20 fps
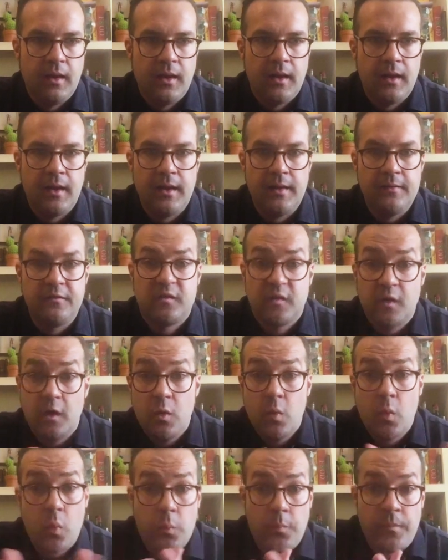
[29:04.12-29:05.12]
And
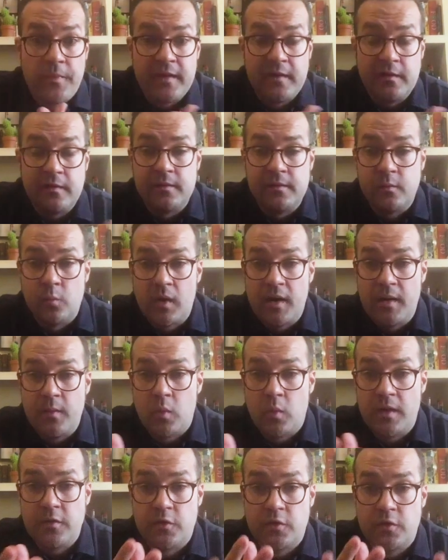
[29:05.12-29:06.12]
so when,
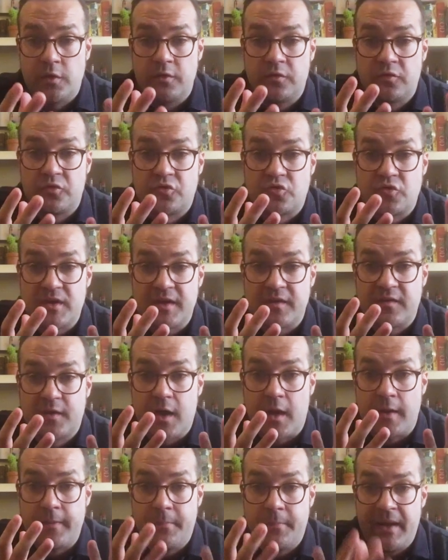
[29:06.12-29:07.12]
when those drinks
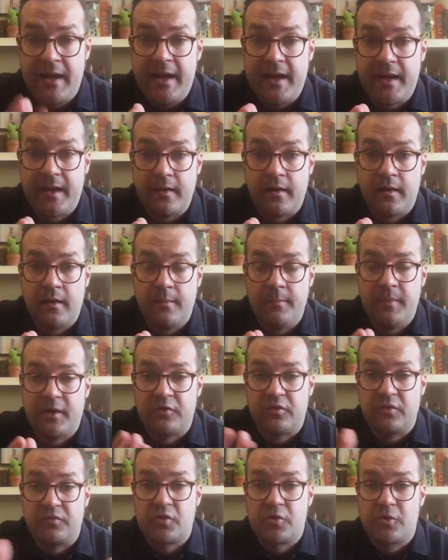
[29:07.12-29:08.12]
got big, uh,
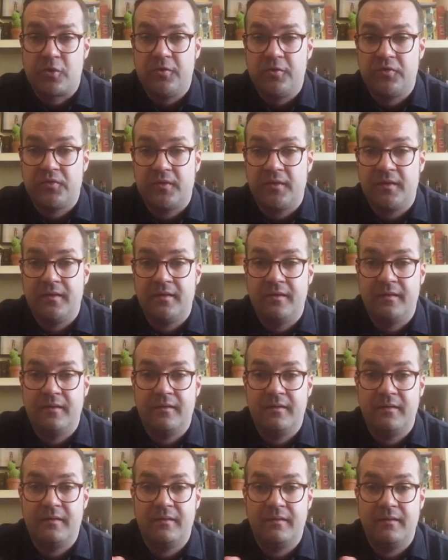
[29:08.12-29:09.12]
because of course,
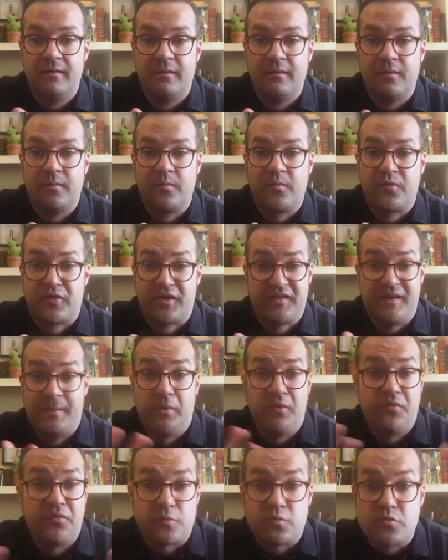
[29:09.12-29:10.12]
uh, for
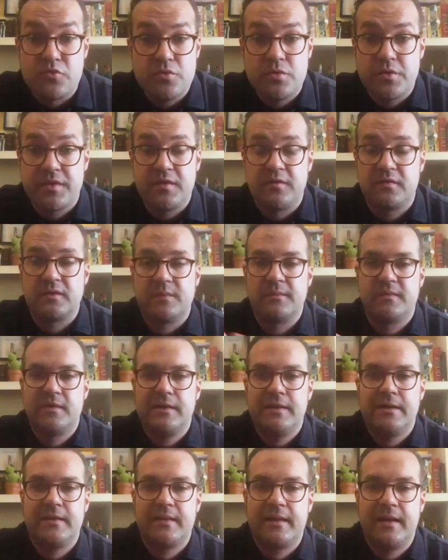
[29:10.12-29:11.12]
example, vermouth is
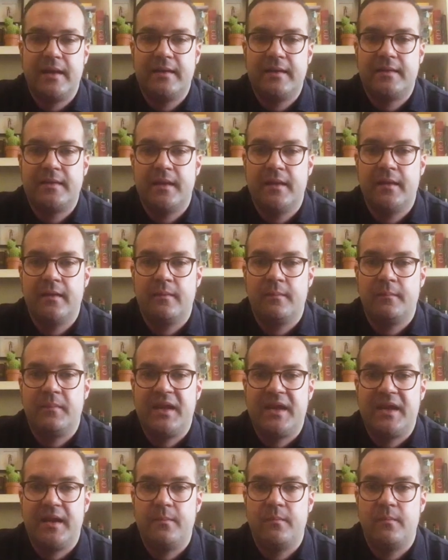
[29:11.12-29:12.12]
something that
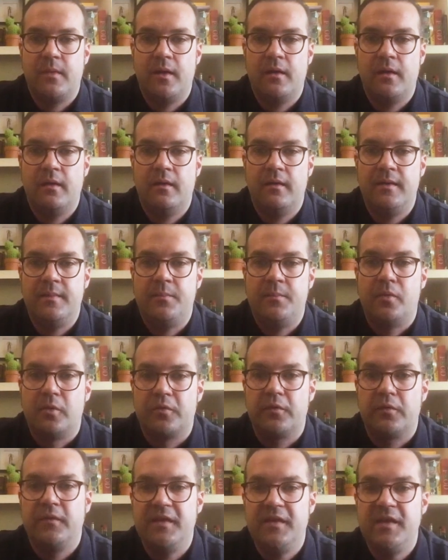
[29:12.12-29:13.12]
became uh,
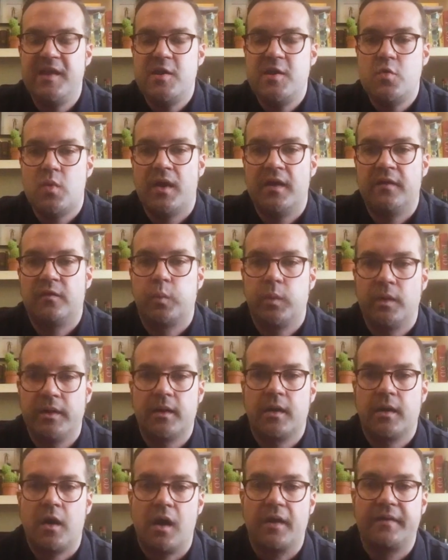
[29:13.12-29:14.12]
important in the U S
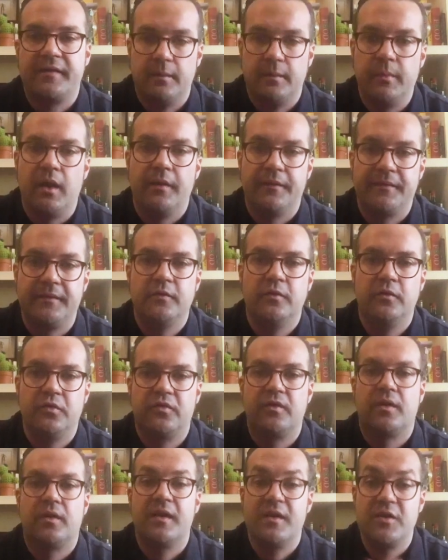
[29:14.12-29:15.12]
when cocktail bartenders
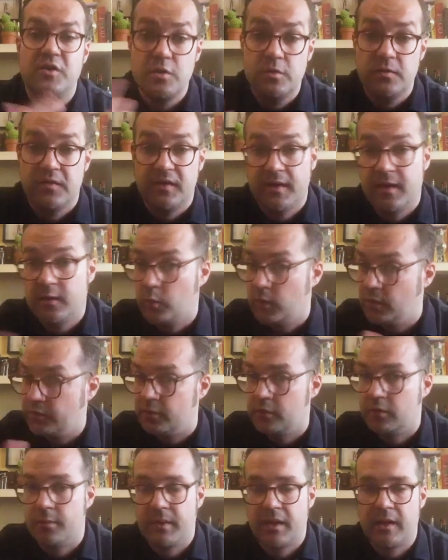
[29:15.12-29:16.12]
started using it. We'll
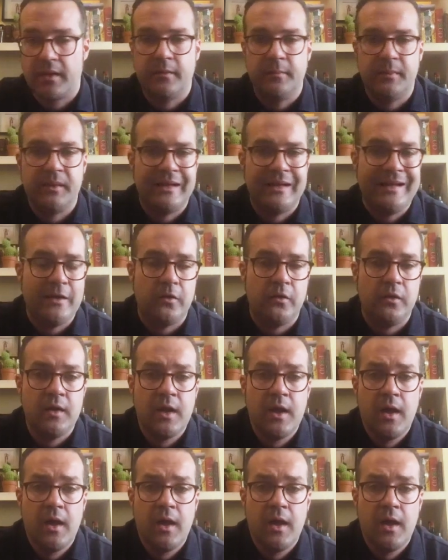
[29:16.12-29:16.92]
talk about it a bit later.